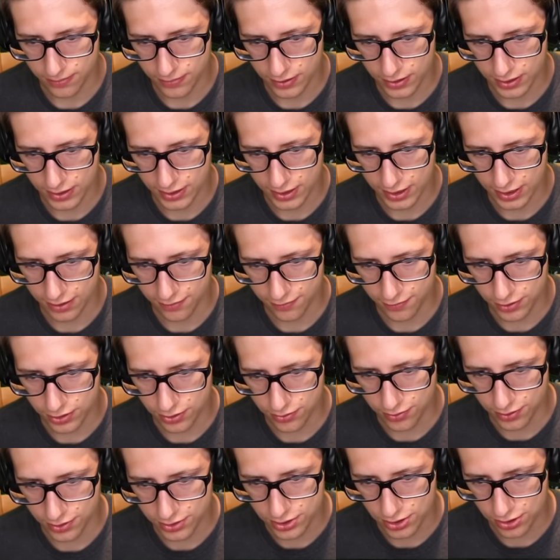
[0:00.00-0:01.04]
Uh, they have a
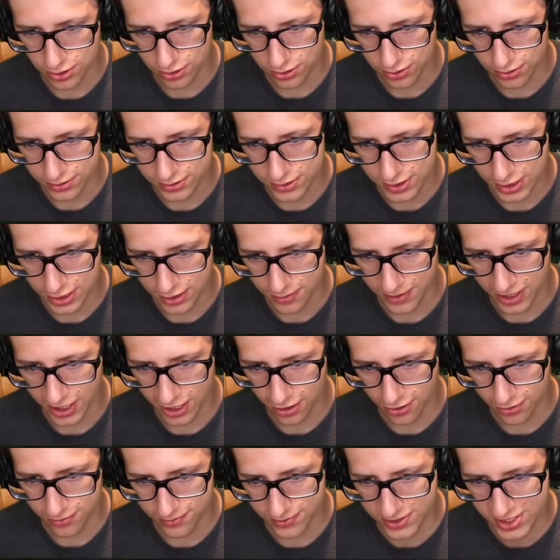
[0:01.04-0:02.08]
new adult. Take him
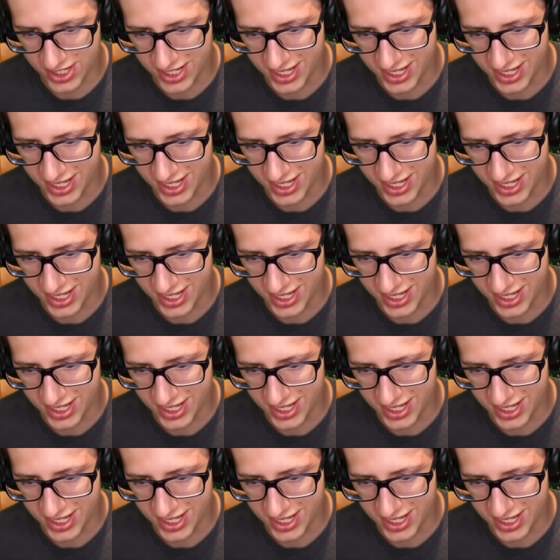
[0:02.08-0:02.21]
out.